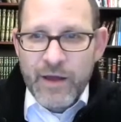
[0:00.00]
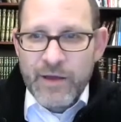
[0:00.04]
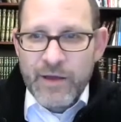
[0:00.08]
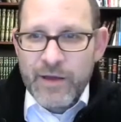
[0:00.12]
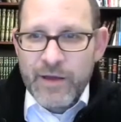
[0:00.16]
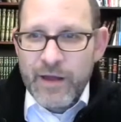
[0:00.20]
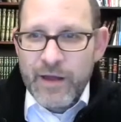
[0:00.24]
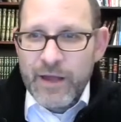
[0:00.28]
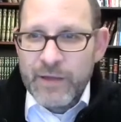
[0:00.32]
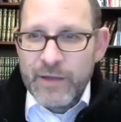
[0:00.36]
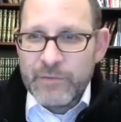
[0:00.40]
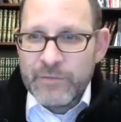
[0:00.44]

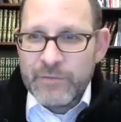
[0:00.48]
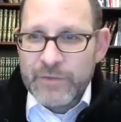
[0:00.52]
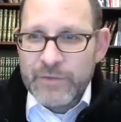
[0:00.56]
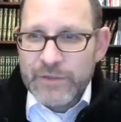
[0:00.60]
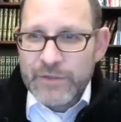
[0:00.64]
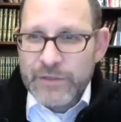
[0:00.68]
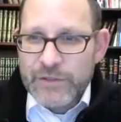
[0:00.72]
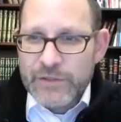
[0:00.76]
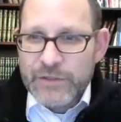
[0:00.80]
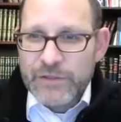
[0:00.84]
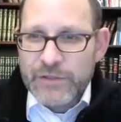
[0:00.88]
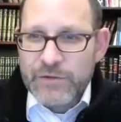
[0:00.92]
I'm
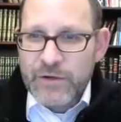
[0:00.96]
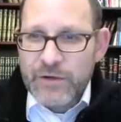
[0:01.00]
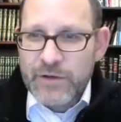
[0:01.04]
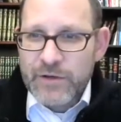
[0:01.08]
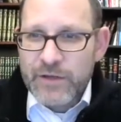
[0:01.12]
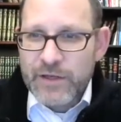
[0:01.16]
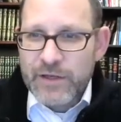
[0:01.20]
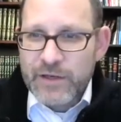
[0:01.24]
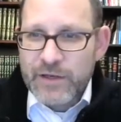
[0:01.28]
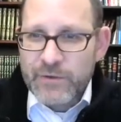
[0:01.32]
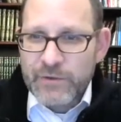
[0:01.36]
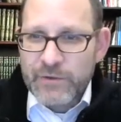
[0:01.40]

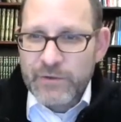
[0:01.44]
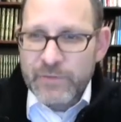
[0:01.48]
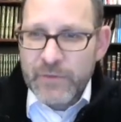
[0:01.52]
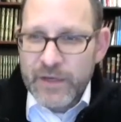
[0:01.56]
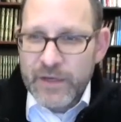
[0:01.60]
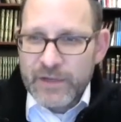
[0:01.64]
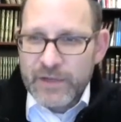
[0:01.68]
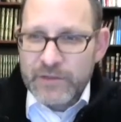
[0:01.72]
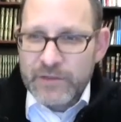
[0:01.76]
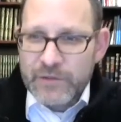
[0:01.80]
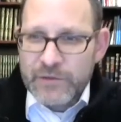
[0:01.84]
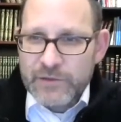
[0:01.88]
struggling here with
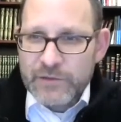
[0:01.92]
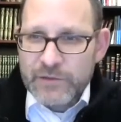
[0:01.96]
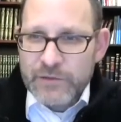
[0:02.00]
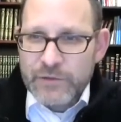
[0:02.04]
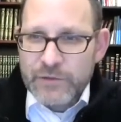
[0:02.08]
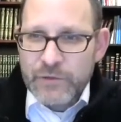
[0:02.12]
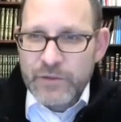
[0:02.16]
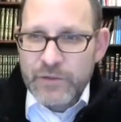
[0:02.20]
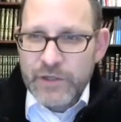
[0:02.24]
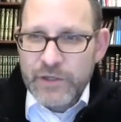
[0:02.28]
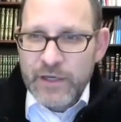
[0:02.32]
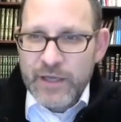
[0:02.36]
my
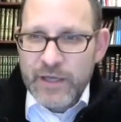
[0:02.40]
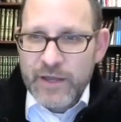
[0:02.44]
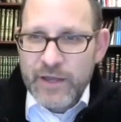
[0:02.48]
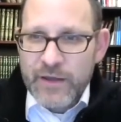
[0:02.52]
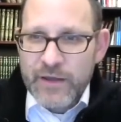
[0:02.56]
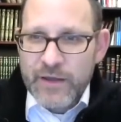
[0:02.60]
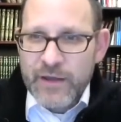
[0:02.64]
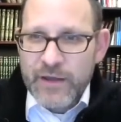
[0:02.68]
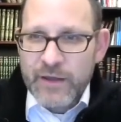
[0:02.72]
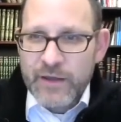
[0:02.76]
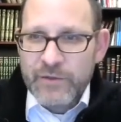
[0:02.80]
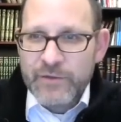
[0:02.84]
source. I
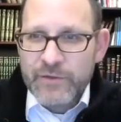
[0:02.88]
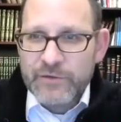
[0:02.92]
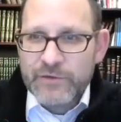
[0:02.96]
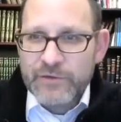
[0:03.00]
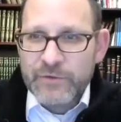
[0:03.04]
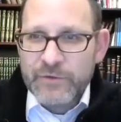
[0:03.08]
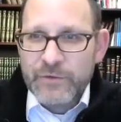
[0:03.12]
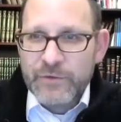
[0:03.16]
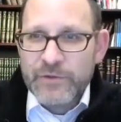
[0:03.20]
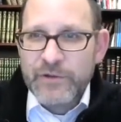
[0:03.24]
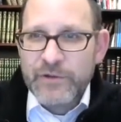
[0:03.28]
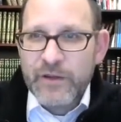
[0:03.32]
can't get the
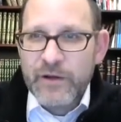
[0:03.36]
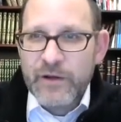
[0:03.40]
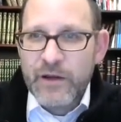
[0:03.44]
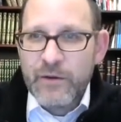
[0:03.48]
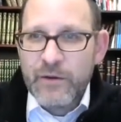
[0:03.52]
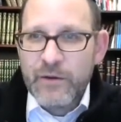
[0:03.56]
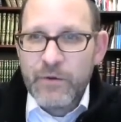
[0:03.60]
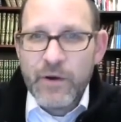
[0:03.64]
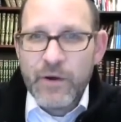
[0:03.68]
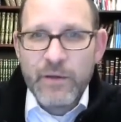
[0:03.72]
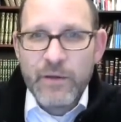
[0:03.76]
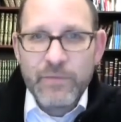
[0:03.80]
source that I
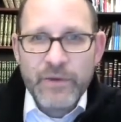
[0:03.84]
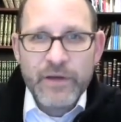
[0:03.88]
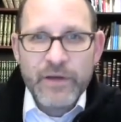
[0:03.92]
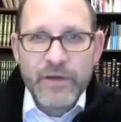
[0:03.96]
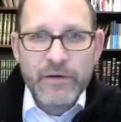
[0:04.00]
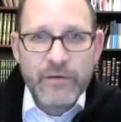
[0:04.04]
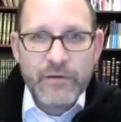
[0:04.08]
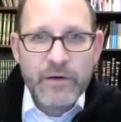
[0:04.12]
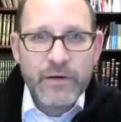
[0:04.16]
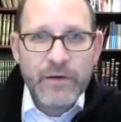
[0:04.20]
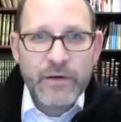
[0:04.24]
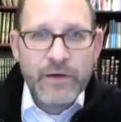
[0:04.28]
want, but
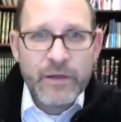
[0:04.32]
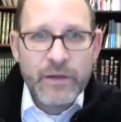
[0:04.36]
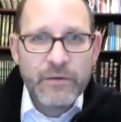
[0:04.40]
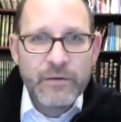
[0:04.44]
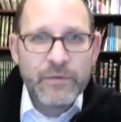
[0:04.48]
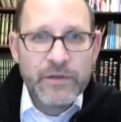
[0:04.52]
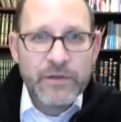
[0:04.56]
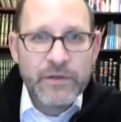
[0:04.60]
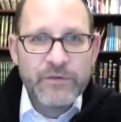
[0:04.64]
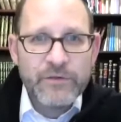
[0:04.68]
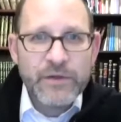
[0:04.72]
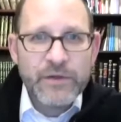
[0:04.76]
all right,
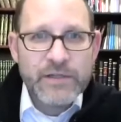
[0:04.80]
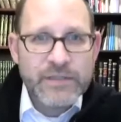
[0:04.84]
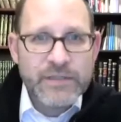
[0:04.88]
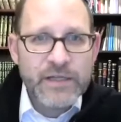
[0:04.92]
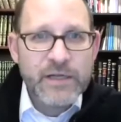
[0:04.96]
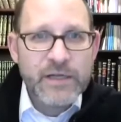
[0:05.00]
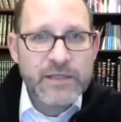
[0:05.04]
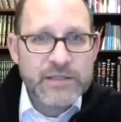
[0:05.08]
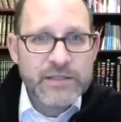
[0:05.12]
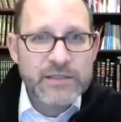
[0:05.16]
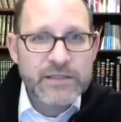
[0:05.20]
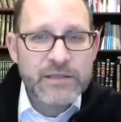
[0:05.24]
we'll leave it as it
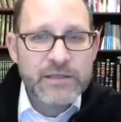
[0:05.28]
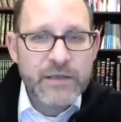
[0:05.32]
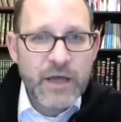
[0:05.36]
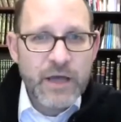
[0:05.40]
is.